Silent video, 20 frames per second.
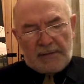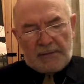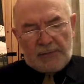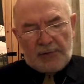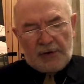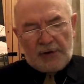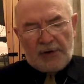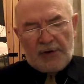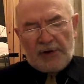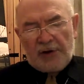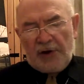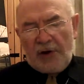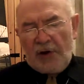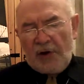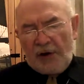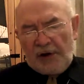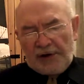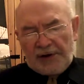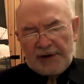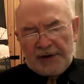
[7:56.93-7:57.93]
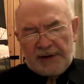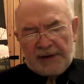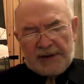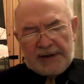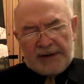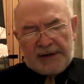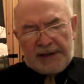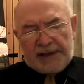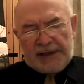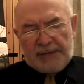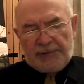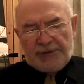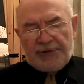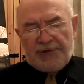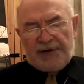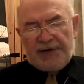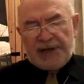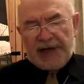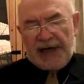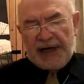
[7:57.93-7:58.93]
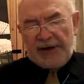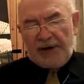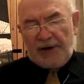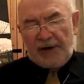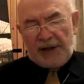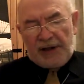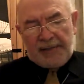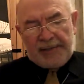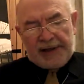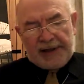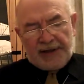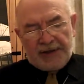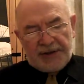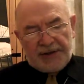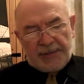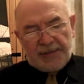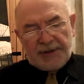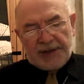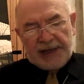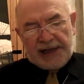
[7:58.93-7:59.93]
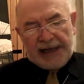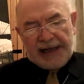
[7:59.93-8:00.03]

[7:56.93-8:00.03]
But good Lord, he was retired early because there was a